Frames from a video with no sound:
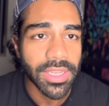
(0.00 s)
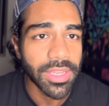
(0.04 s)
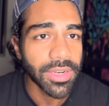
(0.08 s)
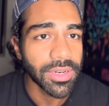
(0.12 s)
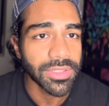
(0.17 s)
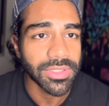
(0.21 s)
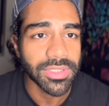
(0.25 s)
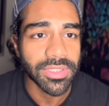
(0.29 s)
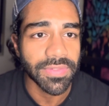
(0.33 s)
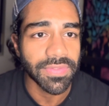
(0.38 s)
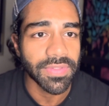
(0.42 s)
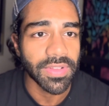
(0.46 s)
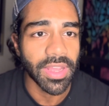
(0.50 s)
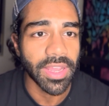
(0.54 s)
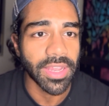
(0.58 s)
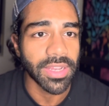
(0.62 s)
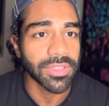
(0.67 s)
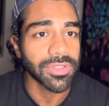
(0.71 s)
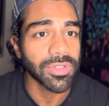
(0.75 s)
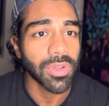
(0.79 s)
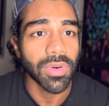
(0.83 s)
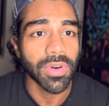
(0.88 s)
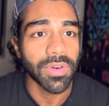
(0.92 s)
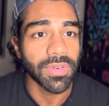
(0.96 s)
stuff like
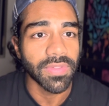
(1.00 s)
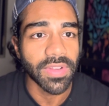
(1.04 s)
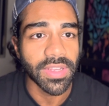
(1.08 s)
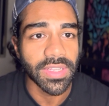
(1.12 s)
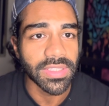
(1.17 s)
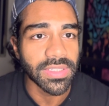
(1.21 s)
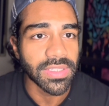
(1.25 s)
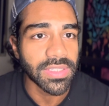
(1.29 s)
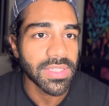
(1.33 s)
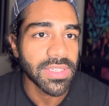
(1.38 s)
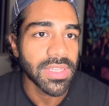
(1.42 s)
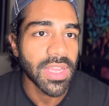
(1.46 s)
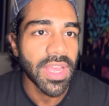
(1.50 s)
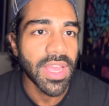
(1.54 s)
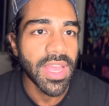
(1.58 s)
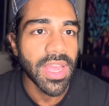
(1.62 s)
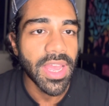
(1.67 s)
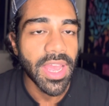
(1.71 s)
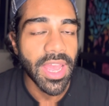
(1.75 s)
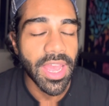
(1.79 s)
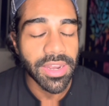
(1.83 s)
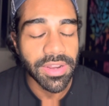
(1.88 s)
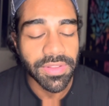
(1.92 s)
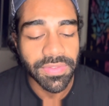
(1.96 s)
SolarWinds.
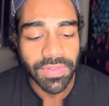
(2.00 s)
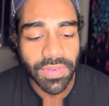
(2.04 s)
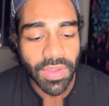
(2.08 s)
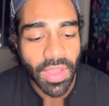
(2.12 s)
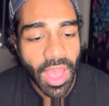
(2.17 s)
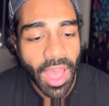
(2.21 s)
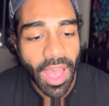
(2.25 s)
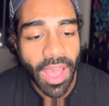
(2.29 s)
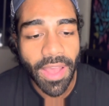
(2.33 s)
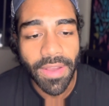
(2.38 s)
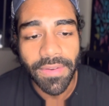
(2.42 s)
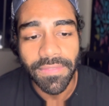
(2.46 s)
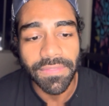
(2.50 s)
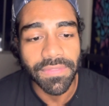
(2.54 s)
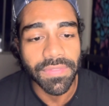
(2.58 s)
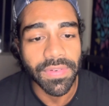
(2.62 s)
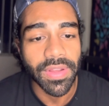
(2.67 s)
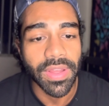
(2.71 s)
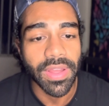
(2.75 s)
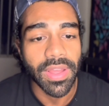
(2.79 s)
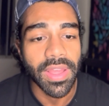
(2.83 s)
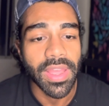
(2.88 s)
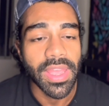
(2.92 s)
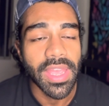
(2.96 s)
And if you
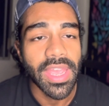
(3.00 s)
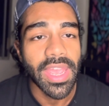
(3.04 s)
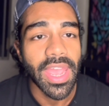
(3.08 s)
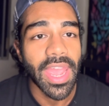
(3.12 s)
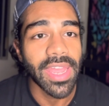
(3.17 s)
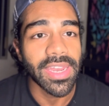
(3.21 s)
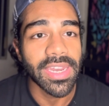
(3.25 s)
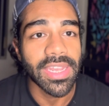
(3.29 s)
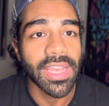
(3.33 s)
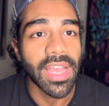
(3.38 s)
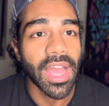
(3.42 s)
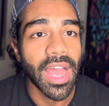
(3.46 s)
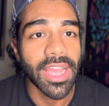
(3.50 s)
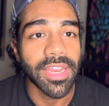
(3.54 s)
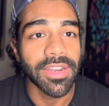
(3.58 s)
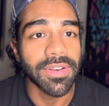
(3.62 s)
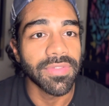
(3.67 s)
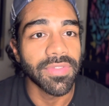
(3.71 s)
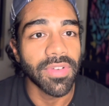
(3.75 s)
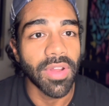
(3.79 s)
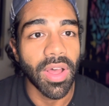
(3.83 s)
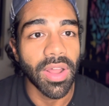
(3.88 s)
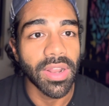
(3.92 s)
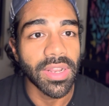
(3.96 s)
have any kind
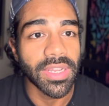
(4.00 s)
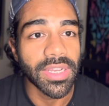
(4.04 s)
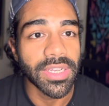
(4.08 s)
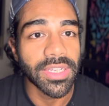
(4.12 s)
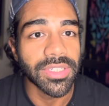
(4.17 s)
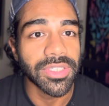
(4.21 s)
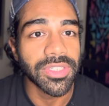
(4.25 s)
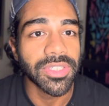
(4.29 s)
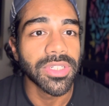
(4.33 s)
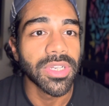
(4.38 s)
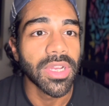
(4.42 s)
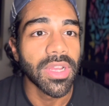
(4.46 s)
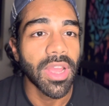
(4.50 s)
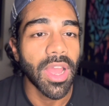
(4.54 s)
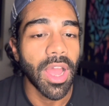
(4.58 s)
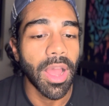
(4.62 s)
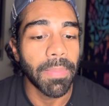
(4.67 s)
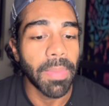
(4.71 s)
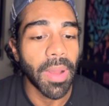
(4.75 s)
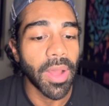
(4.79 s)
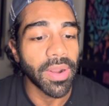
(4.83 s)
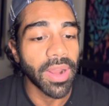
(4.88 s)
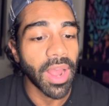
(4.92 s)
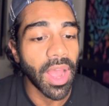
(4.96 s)
of knowledge
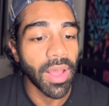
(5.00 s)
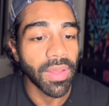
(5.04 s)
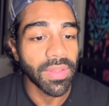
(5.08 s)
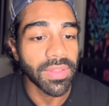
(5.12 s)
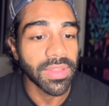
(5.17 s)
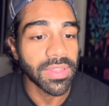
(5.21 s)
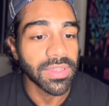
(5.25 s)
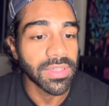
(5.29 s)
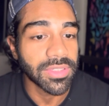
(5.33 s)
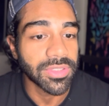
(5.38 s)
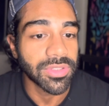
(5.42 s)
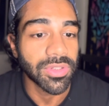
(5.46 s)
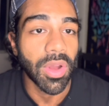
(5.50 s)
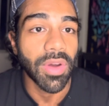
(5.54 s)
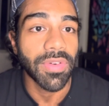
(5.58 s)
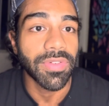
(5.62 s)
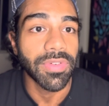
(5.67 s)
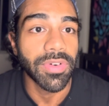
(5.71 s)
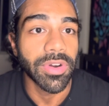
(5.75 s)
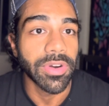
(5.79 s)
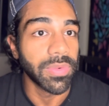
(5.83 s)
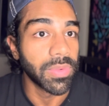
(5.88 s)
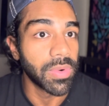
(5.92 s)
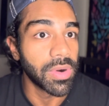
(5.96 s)
about how the
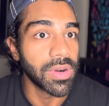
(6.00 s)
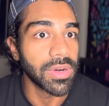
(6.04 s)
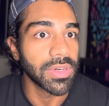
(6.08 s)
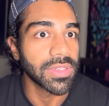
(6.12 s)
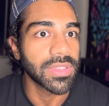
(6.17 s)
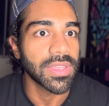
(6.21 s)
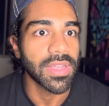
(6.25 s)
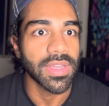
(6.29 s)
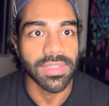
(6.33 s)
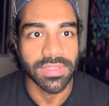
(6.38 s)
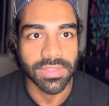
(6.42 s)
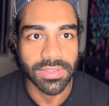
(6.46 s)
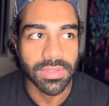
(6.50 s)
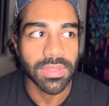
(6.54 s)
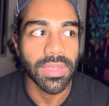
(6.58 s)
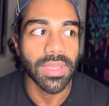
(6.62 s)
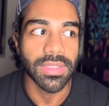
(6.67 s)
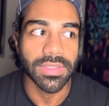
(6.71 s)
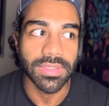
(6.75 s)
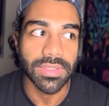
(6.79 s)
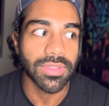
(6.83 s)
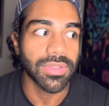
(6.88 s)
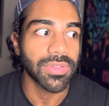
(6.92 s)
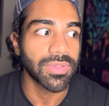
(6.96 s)
software works,
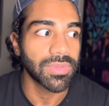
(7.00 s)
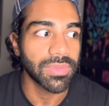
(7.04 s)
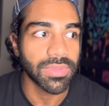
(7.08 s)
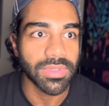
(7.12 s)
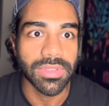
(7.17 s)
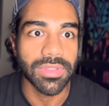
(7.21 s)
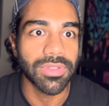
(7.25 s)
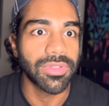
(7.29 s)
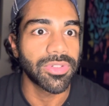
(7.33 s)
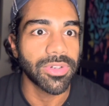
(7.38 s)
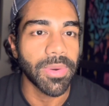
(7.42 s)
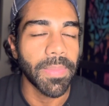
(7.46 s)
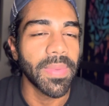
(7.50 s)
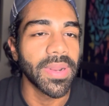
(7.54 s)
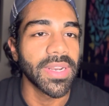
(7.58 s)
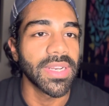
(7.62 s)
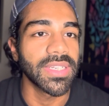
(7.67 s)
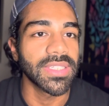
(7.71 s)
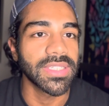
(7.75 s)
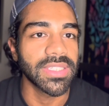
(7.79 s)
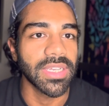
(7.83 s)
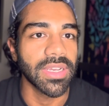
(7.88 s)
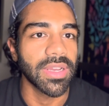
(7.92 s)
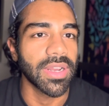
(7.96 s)
it's
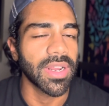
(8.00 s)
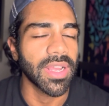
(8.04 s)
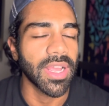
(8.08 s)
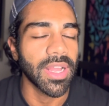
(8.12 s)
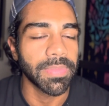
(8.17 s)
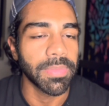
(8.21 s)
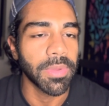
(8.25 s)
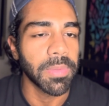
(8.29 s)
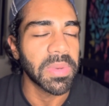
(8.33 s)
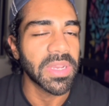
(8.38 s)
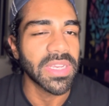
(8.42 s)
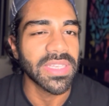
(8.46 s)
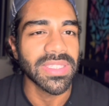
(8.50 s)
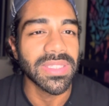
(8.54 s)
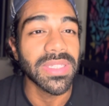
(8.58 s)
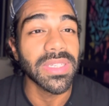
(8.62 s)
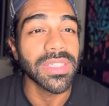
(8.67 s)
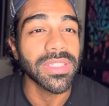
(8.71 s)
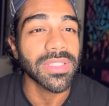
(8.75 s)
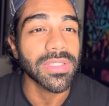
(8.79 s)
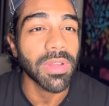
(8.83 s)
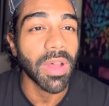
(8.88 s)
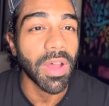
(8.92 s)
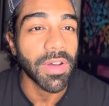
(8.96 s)
tremendously going to help you, because
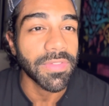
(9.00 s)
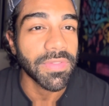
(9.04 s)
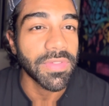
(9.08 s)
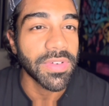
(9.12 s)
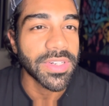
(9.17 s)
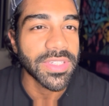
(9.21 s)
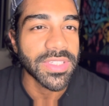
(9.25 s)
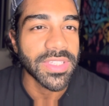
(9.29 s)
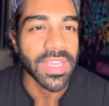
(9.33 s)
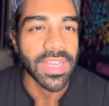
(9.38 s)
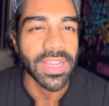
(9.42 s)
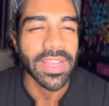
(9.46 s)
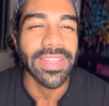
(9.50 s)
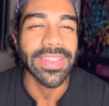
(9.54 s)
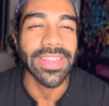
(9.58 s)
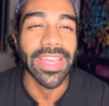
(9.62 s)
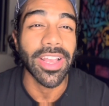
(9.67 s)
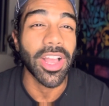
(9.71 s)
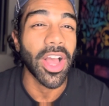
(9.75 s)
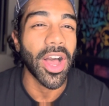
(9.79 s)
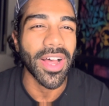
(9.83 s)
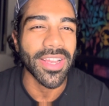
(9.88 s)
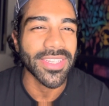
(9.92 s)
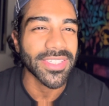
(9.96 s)
these softwares, they
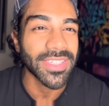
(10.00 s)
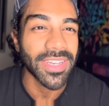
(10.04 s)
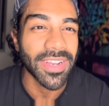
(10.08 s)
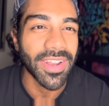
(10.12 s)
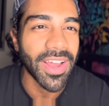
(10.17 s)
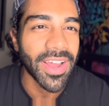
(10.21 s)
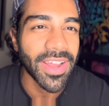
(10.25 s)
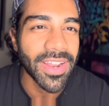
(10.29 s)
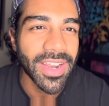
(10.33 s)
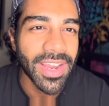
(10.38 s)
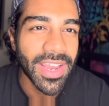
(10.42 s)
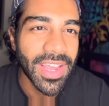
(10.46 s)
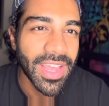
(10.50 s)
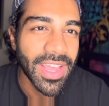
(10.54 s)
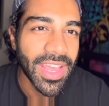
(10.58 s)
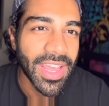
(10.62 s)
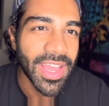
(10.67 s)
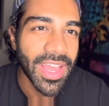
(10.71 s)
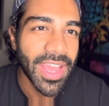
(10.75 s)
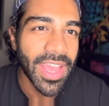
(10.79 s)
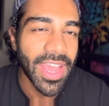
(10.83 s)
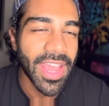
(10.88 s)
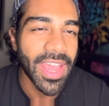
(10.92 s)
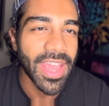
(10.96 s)
cost a lot,
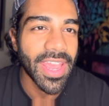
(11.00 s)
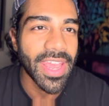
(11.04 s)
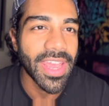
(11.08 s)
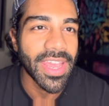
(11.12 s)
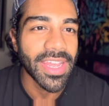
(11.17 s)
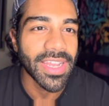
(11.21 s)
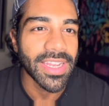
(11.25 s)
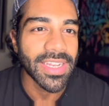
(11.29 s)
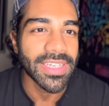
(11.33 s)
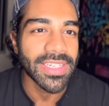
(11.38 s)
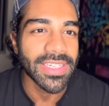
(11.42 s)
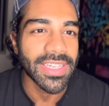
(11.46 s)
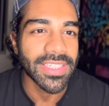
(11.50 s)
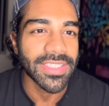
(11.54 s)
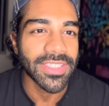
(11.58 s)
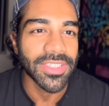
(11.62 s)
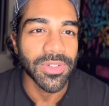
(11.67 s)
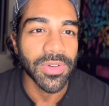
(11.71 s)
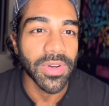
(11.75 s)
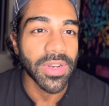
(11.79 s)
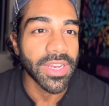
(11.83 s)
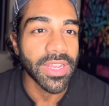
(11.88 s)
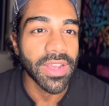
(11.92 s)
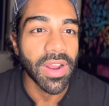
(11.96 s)
and
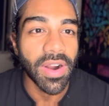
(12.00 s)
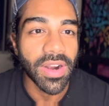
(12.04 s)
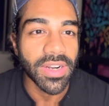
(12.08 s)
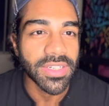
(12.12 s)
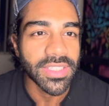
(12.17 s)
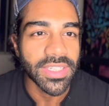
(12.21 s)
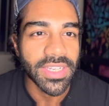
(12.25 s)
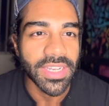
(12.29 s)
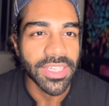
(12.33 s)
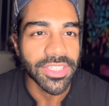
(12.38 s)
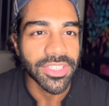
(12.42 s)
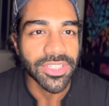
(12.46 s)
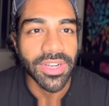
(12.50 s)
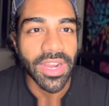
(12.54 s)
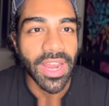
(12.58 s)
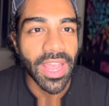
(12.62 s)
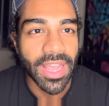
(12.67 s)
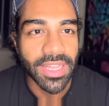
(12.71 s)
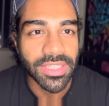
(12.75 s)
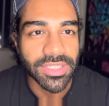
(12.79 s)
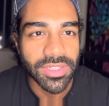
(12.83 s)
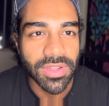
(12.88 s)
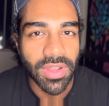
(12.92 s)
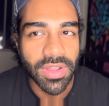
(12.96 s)
it's really hard to get your
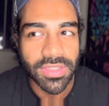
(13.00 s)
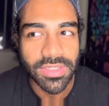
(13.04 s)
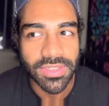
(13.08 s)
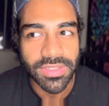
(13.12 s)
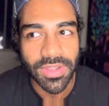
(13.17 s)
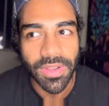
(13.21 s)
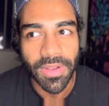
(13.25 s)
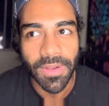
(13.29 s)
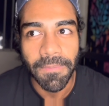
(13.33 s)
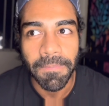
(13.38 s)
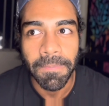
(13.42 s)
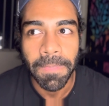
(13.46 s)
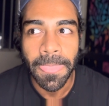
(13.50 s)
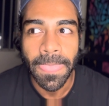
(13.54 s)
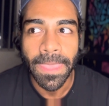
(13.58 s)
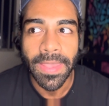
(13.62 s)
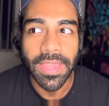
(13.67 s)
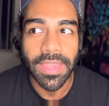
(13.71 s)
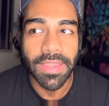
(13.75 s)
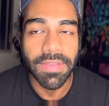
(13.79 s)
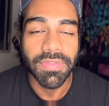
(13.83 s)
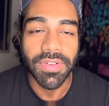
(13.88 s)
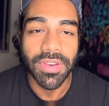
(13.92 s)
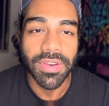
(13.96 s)
hands on. So
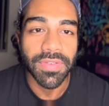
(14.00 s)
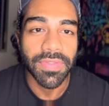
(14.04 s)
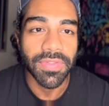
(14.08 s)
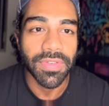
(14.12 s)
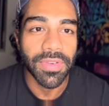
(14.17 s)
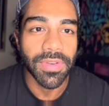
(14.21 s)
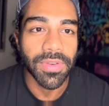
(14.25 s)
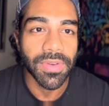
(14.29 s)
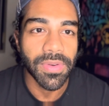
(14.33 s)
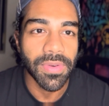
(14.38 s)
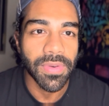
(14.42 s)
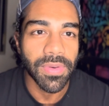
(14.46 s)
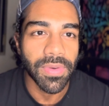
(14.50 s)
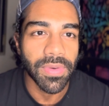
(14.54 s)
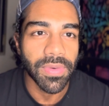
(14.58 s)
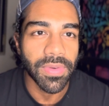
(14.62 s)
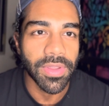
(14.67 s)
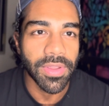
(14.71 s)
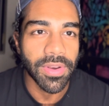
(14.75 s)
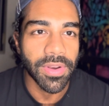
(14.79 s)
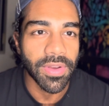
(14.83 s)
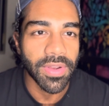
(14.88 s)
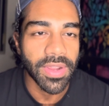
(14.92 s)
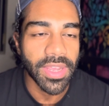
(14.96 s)
even if you
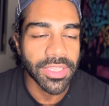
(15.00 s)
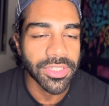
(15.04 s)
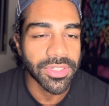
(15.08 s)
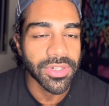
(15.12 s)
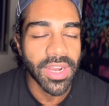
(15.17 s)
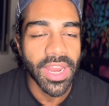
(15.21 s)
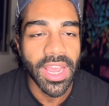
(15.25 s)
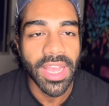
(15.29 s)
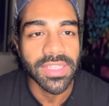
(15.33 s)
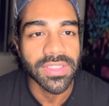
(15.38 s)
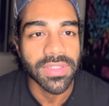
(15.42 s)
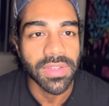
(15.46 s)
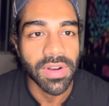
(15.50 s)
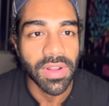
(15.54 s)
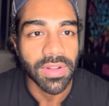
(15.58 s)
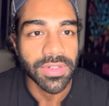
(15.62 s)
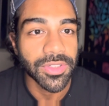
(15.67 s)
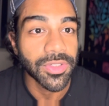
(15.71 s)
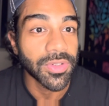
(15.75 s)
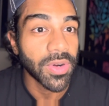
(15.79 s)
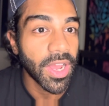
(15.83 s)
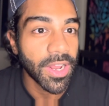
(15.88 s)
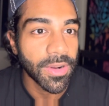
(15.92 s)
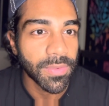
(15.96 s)
get your hands on
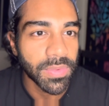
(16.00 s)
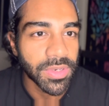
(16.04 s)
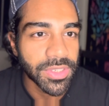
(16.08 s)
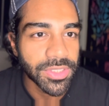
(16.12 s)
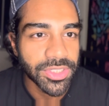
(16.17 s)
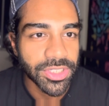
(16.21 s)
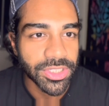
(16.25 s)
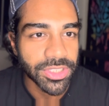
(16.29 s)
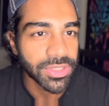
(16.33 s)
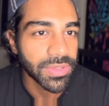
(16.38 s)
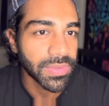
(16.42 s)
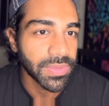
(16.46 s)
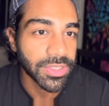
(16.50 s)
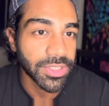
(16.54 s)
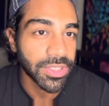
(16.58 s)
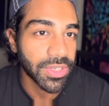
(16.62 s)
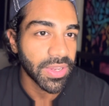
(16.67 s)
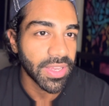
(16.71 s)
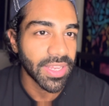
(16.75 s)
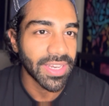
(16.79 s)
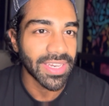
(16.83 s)
trial versions, which you can